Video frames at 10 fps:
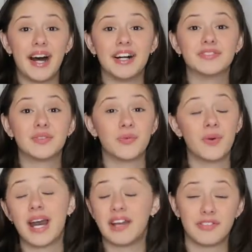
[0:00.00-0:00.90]
of
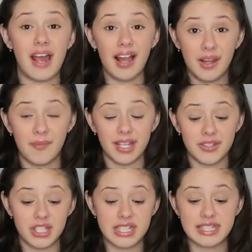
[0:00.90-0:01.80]
whatever element
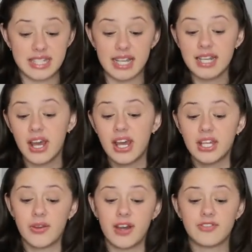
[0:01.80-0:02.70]
you just did.
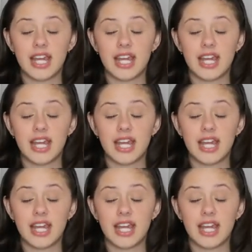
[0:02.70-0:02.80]
You have